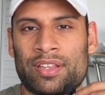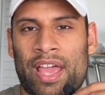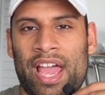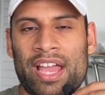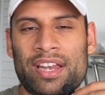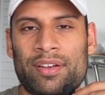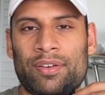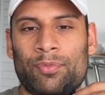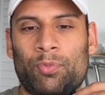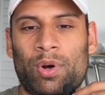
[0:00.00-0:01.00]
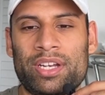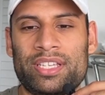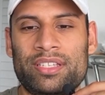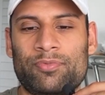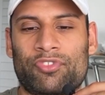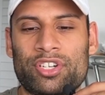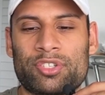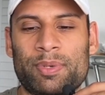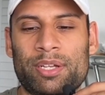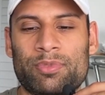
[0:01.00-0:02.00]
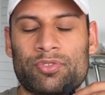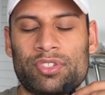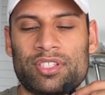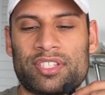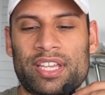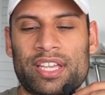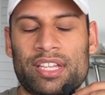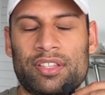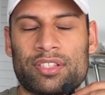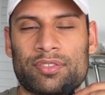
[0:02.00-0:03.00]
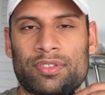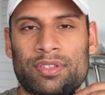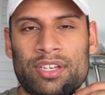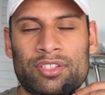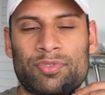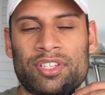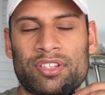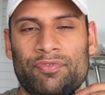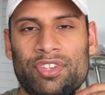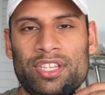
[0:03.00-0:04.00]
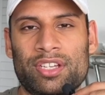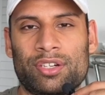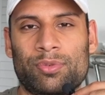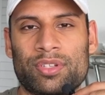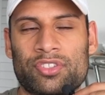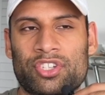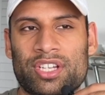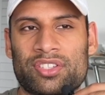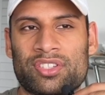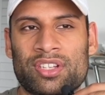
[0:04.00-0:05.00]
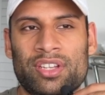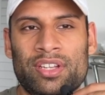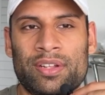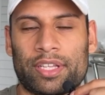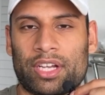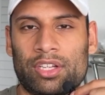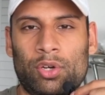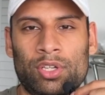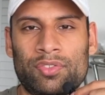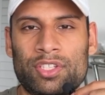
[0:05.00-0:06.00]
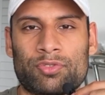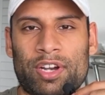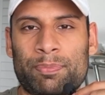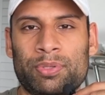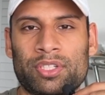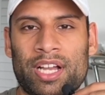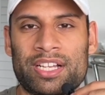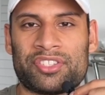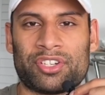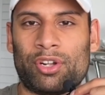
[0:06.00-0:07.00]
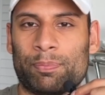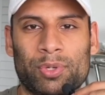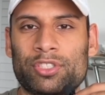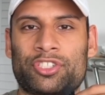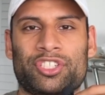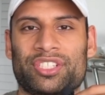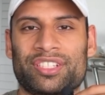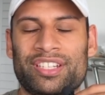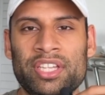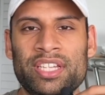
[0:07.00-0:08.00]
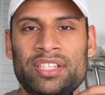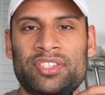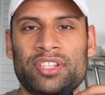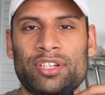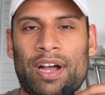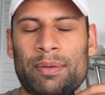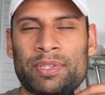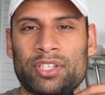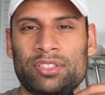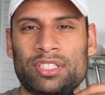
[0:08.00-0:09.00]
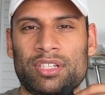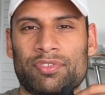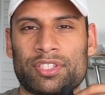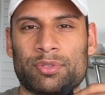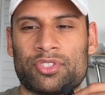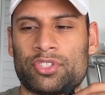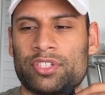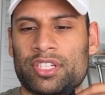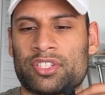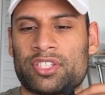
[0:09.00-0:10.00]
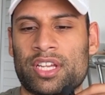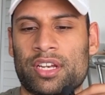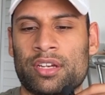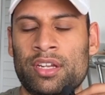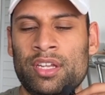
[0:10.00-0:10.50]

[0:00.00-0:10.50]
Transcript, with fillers: And what he first man was really saying in this in his recent video was just like all, all of these red pill guys, they're all bullshit. Thing is, you know, I'm guilty of it to a certain extent